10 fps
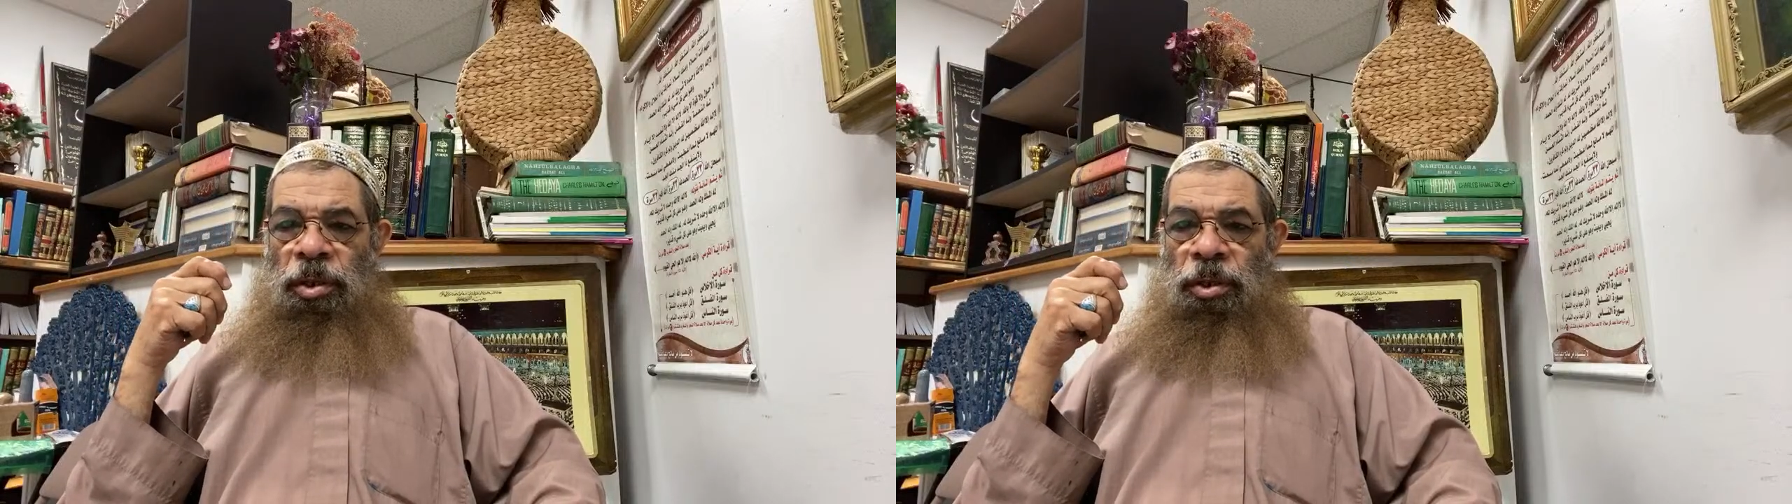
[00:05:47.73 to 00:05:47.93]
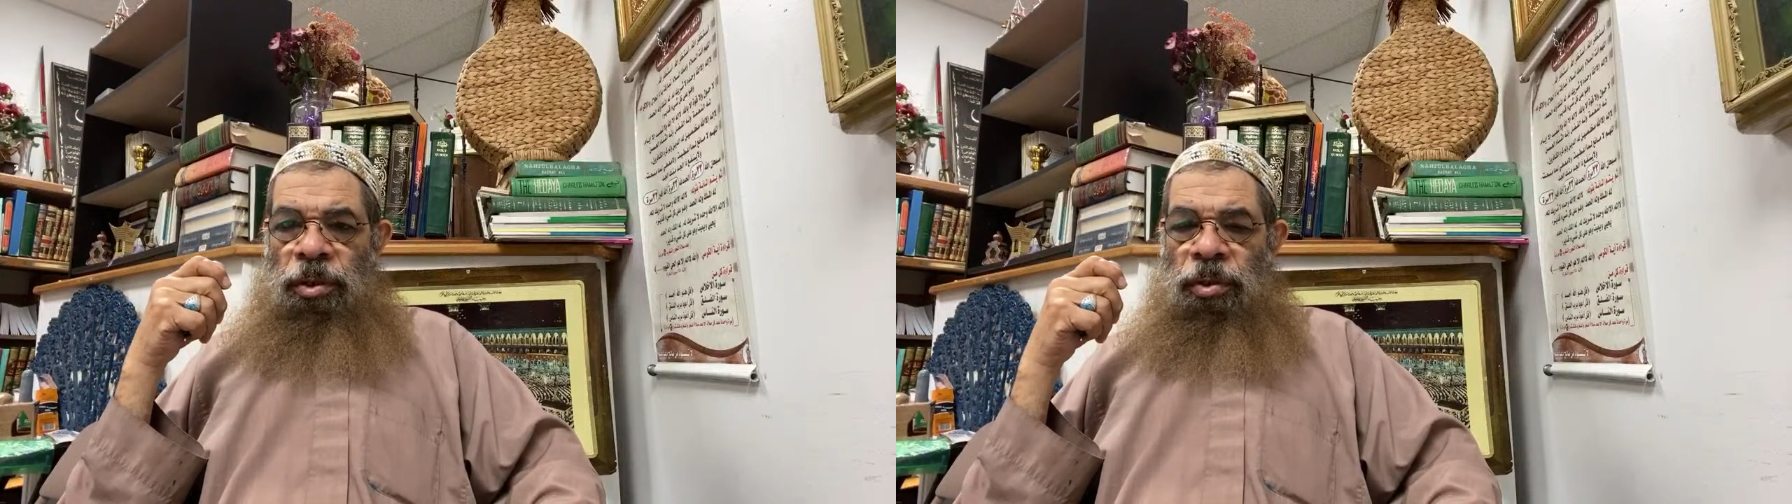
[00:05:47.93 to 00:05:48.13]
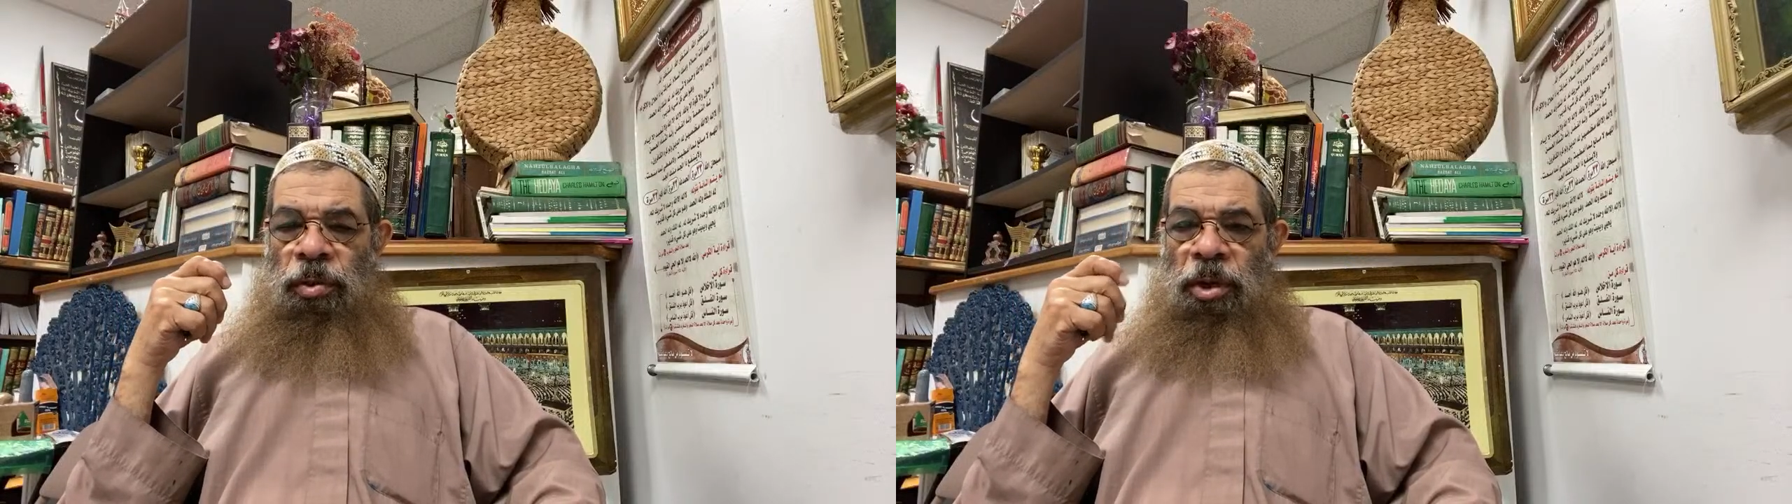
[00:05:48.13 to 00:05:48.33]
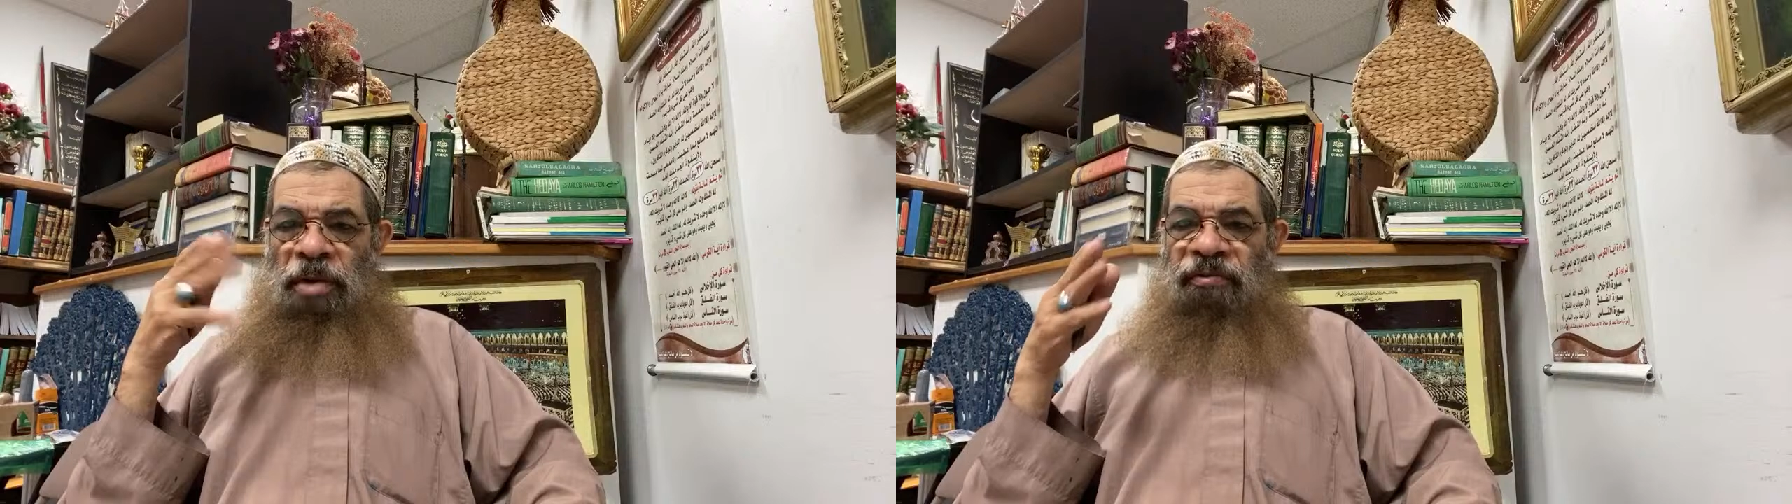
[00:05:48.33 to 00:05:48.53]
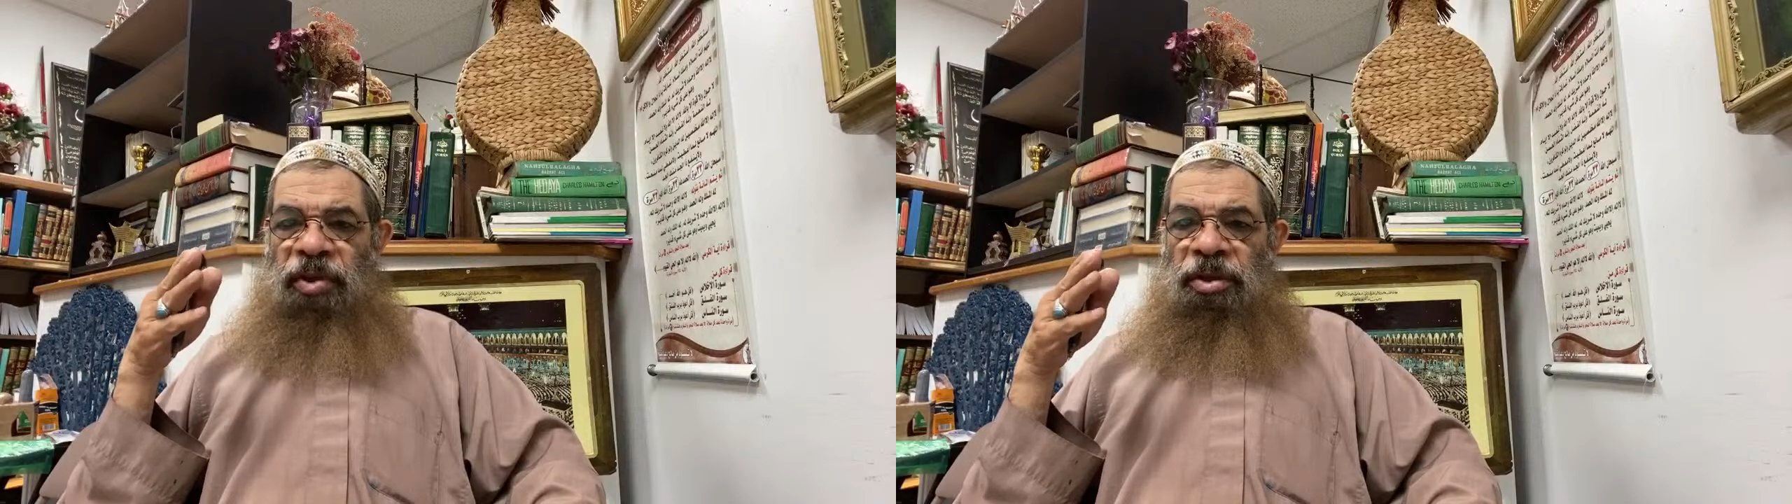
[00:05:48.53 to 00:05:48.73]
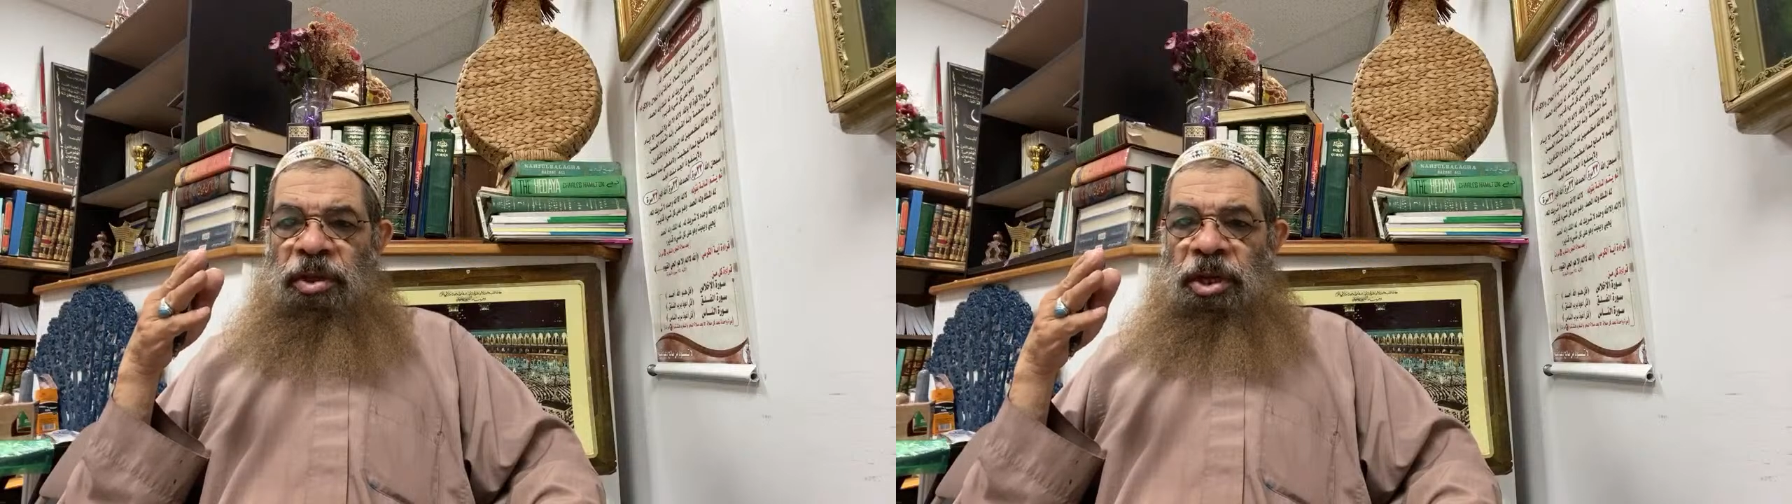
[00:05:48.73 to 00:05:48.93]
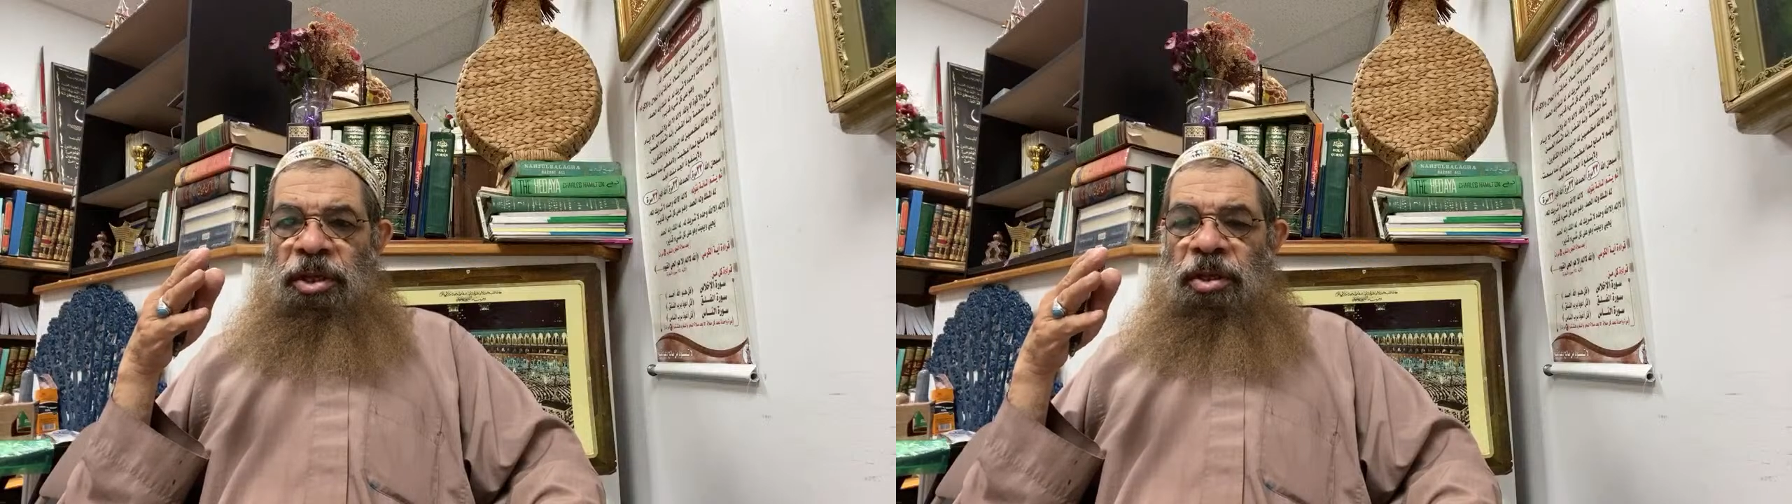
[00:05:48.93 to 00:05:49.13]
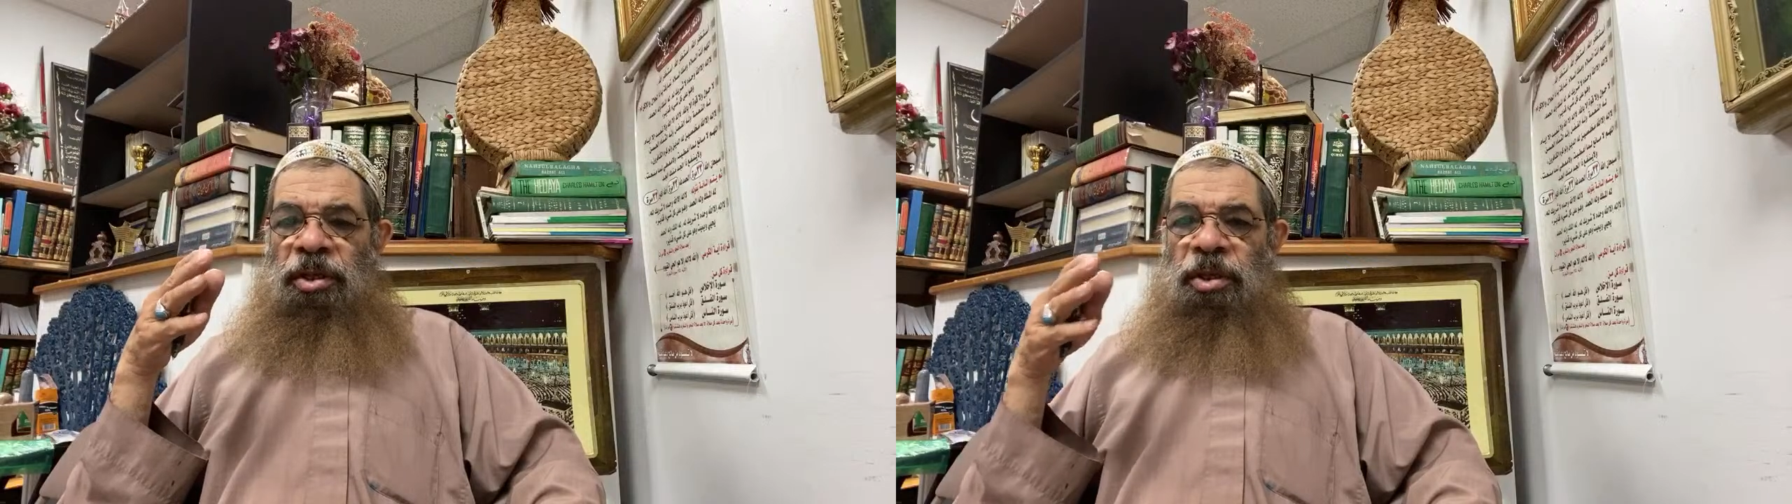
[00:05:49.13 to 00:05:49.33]
So after
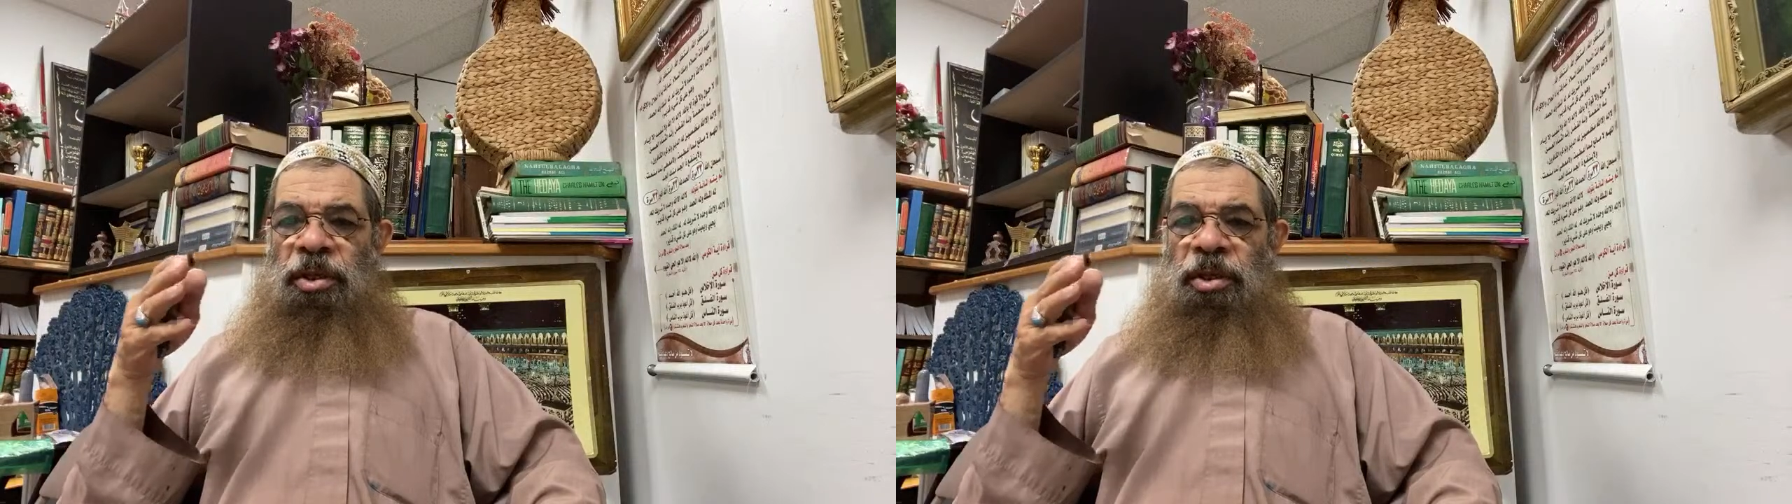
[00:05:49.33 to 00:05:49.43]
this,